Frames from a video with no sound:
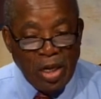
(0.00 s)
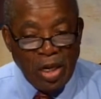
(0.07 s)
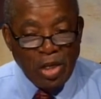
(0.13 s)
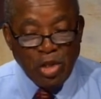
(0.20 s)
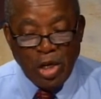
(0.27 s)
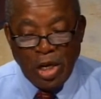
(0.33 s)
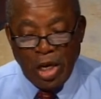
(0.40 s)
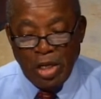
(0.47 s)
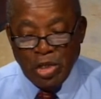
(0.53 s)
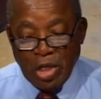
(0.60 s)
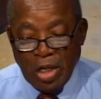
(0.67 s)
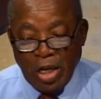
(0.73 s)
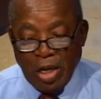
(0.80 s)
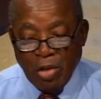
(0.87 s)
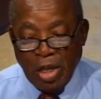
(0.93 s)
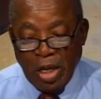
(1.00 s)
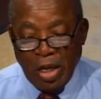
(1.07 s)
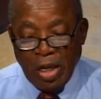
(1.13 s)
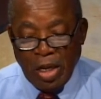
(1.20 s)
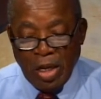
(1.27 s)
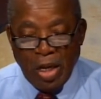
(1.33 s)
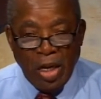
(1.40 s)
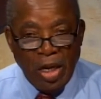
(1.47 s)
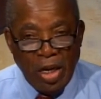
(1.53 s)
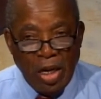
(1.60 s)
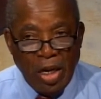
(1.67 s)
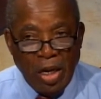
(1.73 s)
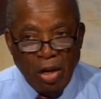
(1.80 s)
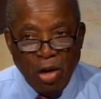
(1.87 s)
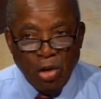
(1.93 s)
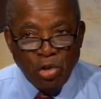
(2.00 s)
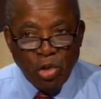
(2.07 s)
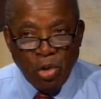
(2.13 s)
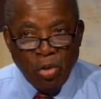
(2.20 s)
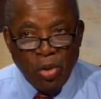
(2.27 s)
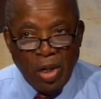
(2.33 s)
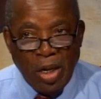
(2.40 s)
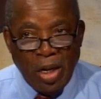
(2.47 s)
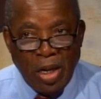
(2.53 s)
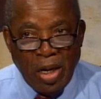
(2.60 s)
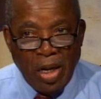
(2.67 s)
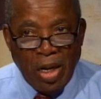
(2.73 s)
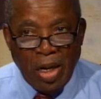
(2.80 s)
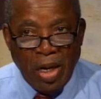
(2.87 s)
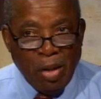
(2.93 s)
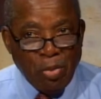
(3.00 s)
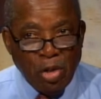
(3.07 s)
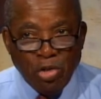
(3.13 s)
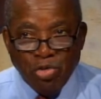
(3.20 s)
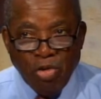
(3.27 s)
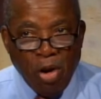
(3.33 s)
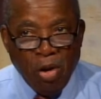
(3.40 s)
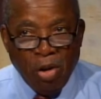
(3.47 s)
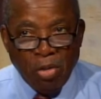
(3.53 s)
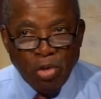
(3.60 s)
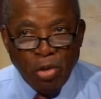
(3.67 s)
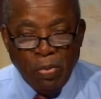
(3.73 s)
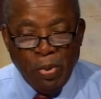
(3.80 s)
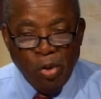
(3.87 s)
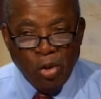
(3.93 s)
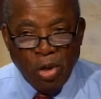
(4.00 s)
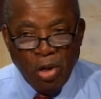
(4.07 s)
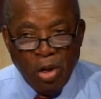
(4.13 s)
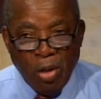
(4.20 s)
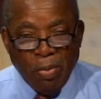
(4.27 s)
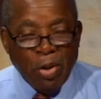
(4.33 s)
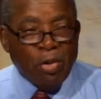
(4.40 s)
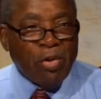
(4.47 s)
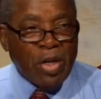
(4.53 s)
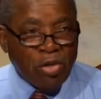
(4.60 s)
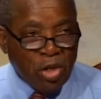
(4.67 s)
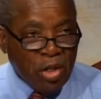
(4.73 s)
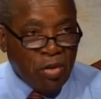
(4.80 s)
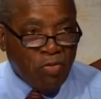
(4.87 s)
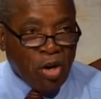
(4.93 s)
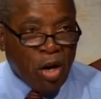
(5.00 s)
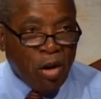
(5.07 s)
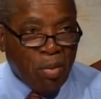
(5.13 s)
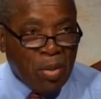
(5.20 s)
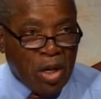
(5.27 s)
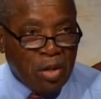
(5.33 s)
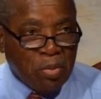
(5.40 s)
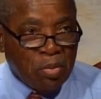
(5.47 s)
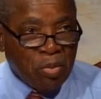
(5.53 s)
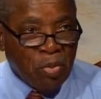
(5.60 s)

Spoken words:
education, and also I'm a strong supporter of parental involvement.